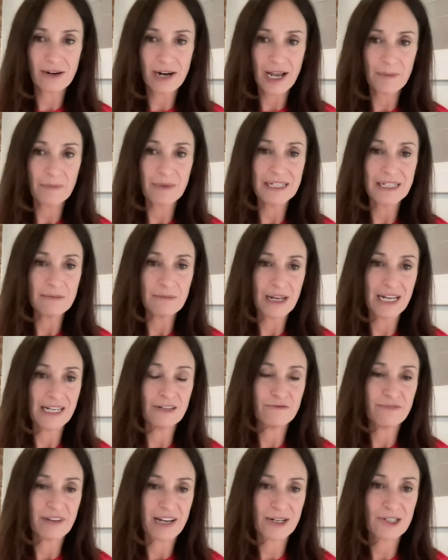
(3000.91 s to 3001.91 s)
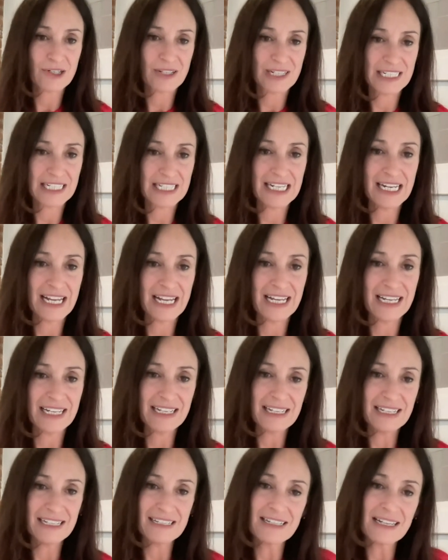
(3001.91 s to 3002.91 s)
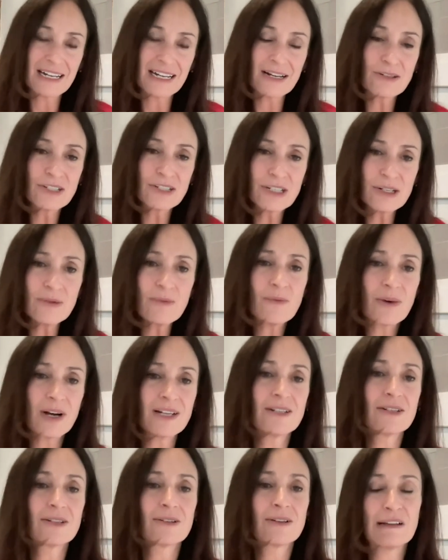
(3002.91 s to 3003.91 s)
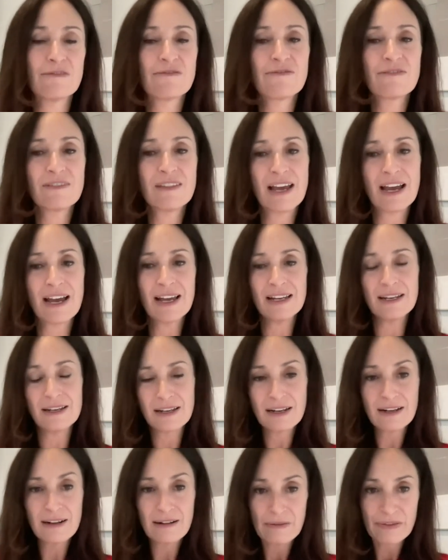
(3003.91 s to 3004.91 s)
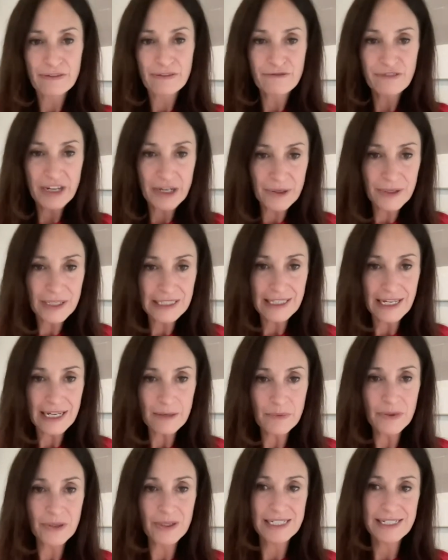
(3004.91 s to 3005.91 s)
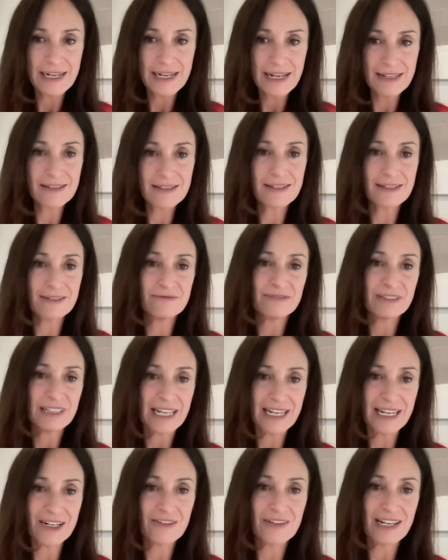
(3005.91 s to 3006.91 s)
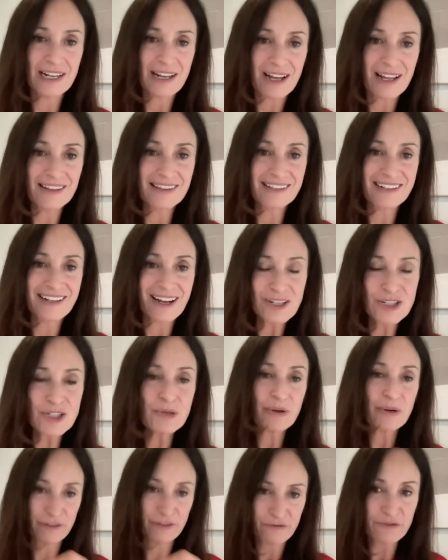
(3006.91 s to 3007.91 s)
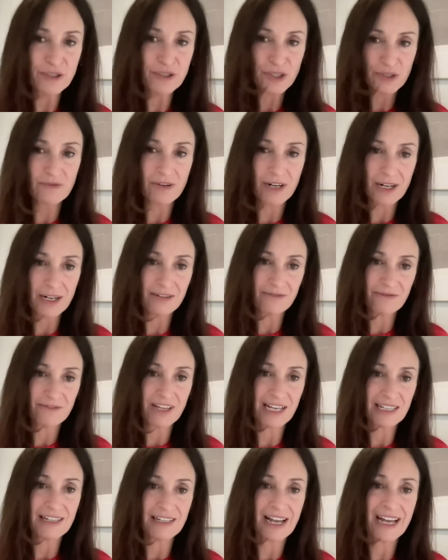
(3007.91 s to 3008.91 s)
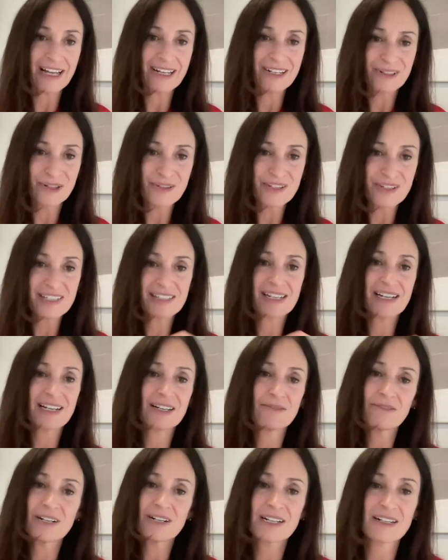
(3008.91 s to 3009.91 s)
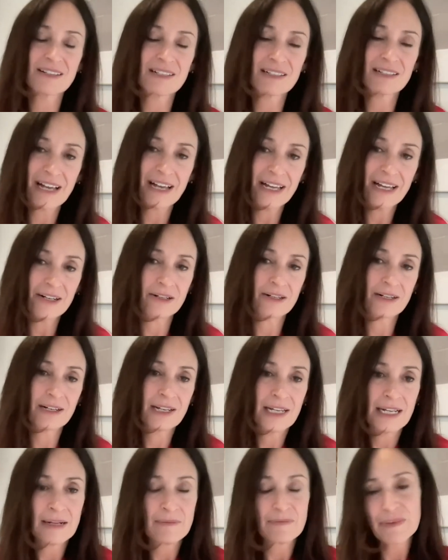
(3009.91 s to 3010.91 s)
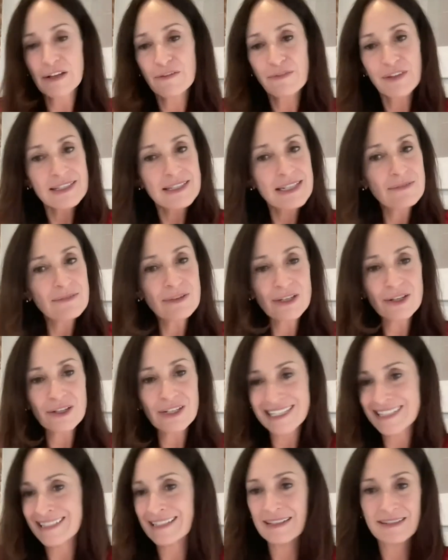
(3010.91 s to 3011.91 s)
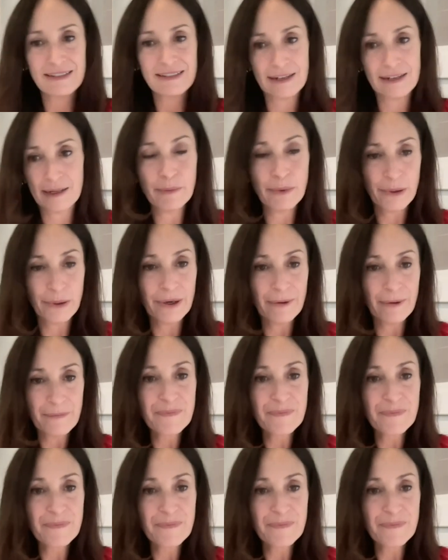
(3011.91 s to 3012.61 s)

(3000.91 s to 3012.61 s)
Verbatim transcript: that are happening to manufacturing today, is that I do wonder if that very labor intensive layer that got, got you on the first rung of that ladder, or the second rung on the ladder, if that's even going to exist anymore.